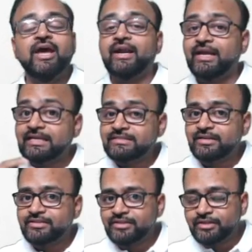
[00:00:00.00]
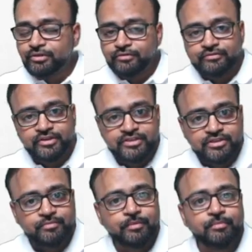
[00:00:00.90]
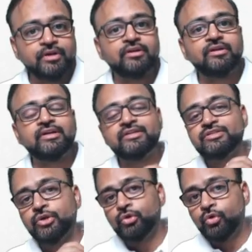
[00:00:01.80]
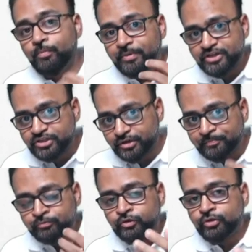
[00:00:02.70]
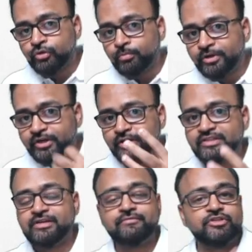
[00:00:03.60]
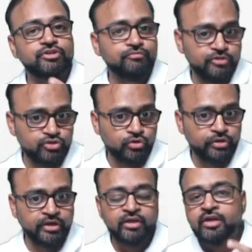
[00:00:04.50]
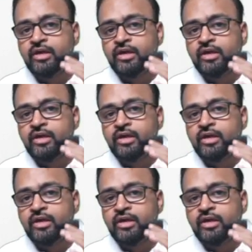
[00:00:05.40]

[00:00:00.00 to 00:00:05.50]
and as a result of this, remember, it is a low pressure bleed extravasation which is occurring.